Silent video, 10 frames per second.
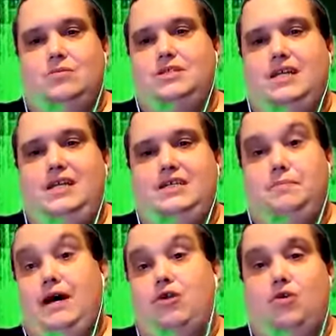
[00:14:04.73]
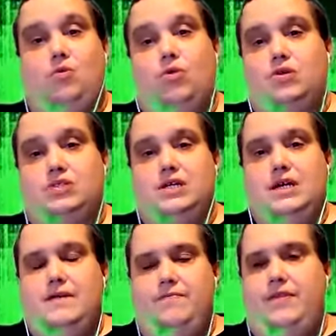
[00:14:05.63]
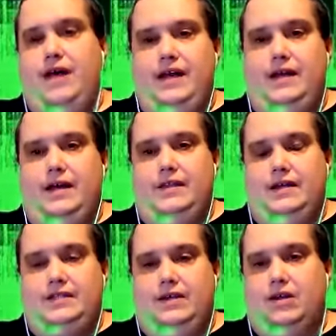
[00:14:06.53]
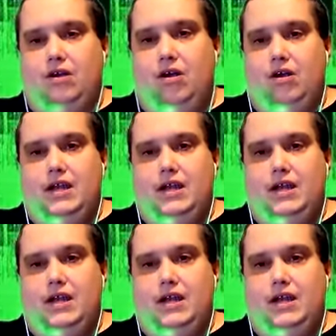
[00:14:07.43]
much that he's better or worse than Derek Carr.